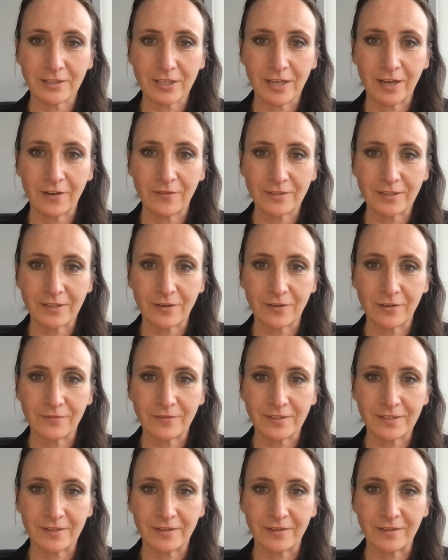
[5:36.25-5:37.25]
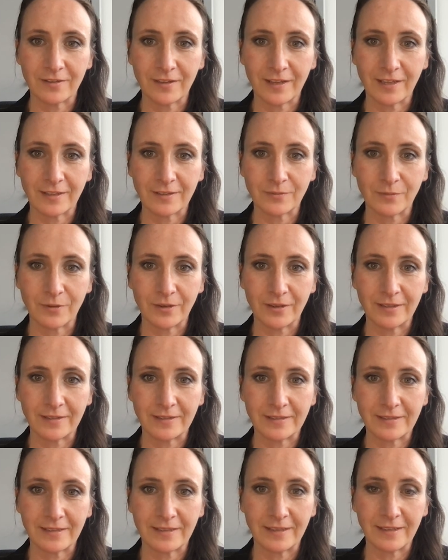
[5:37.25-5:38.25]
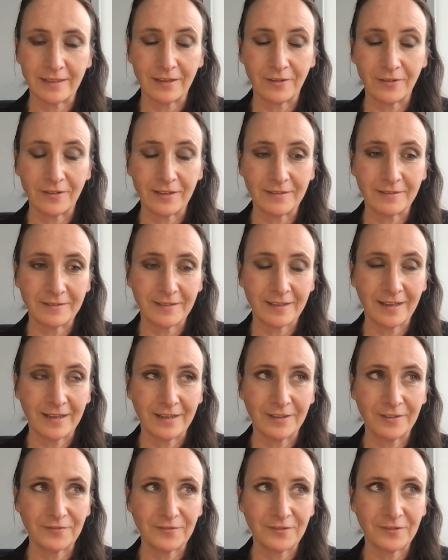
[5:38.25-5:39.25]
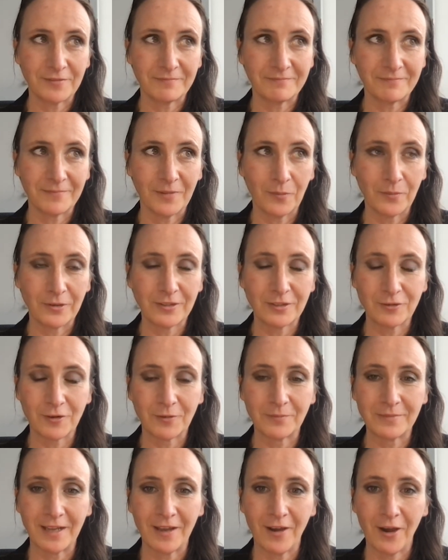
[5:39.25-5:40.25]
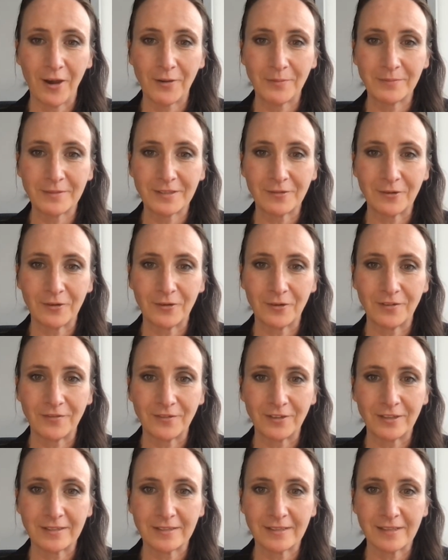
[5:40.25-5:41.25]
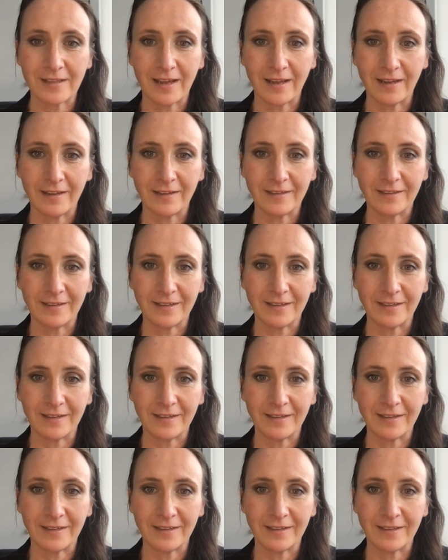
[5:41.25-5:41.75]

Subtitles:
shelves, and all of a sudden things weren't, it kind of almost drummed it home to all of us that,